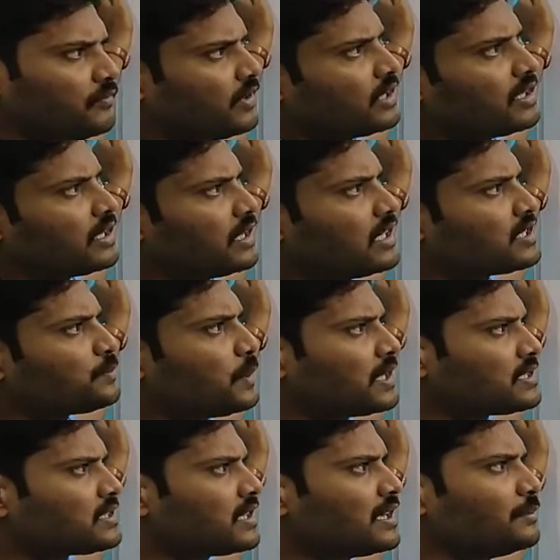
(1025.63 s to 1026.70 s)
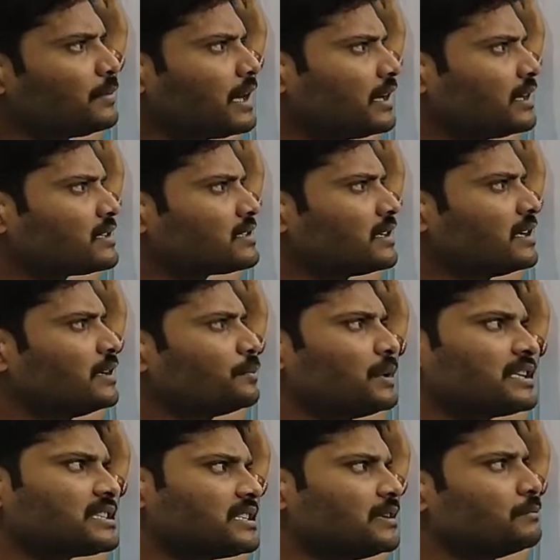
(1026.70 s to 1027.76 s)
Whether it is plus I, minus I,
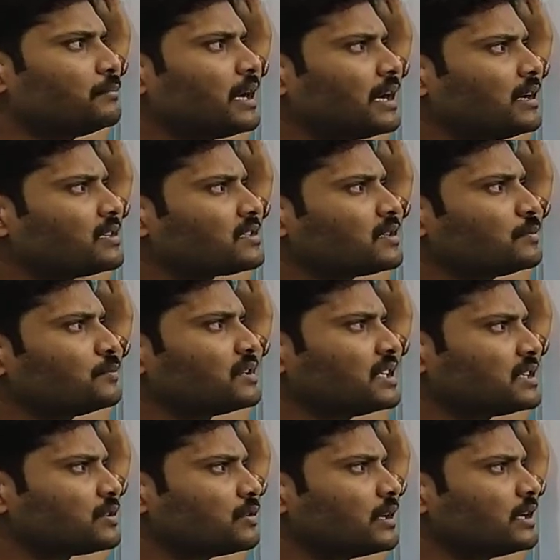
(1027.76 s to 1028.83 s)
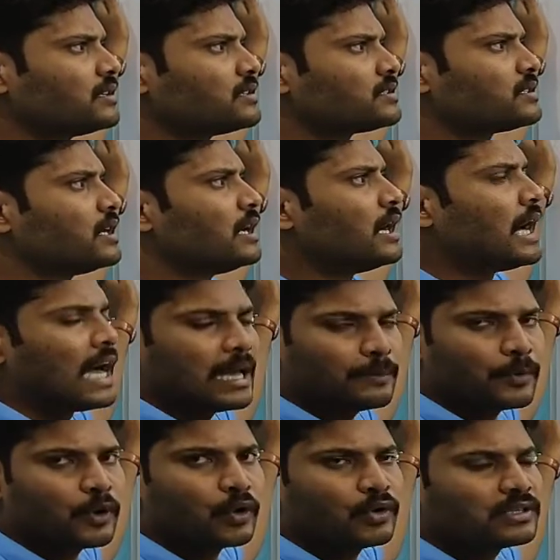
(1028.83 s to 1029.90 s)
plus M, minus M, resonance,
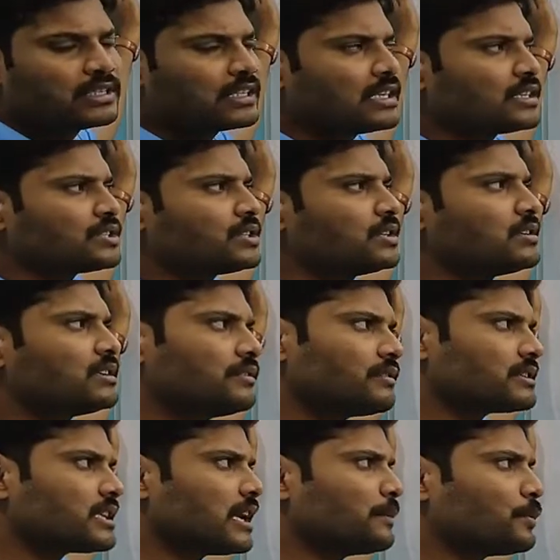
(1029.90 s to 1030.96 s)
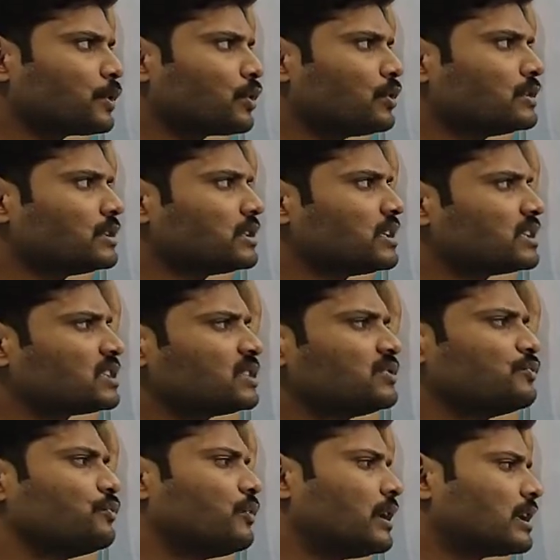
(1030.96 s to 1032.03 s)
hyperconjugation, reverse
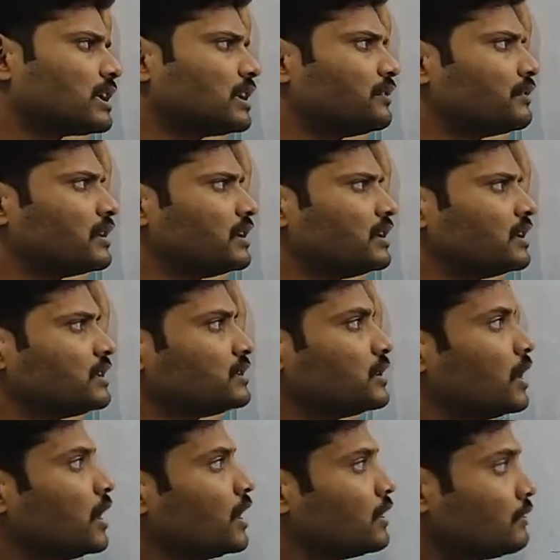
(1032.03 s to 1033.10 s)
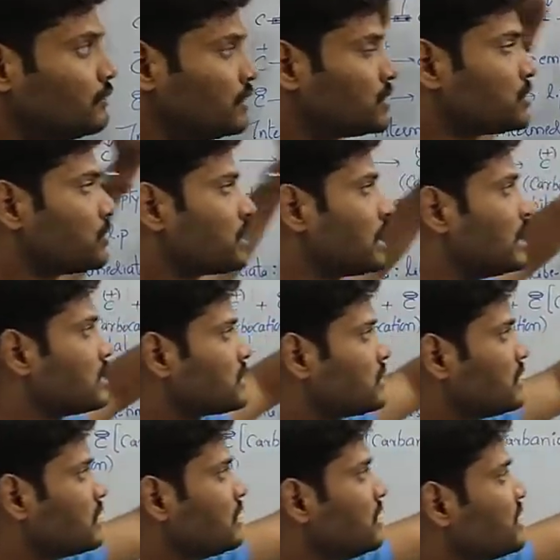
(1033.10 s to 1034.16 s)
hyperconjugation, whatever it is, we should
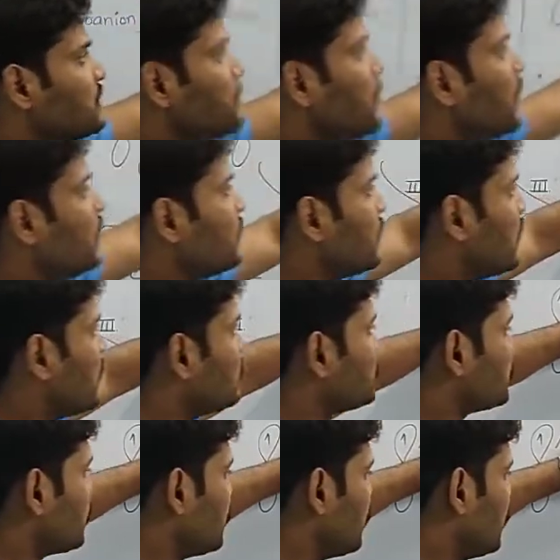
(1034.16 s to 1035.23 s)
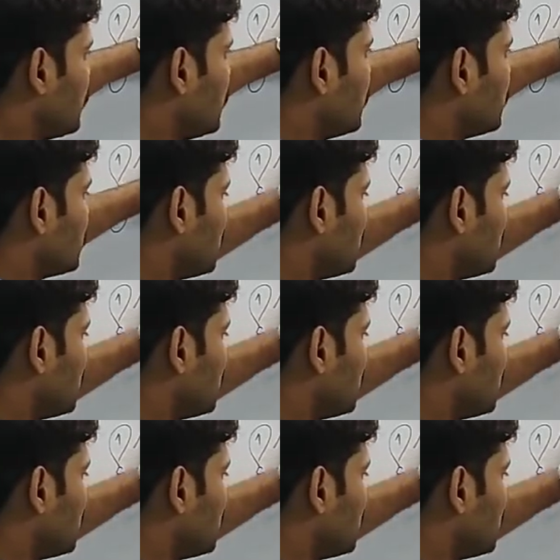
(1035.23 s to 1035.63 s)
consider this point also.